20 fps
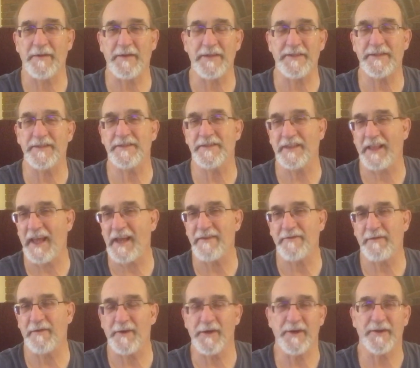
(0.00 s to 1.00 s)
This is
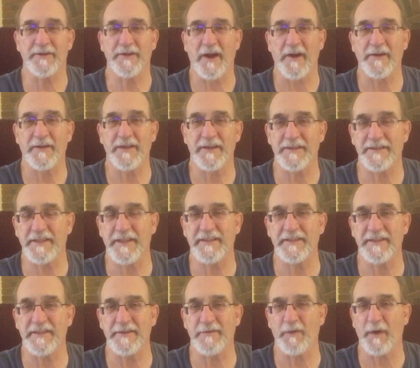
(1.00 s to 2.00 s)
light for your darkness.
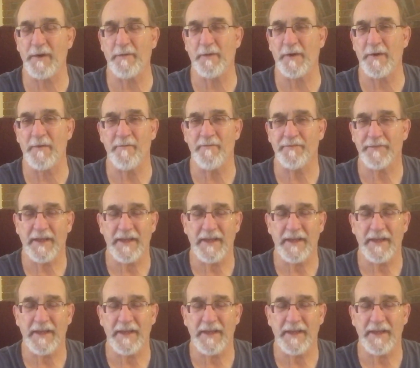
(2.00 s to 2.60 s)
This is what will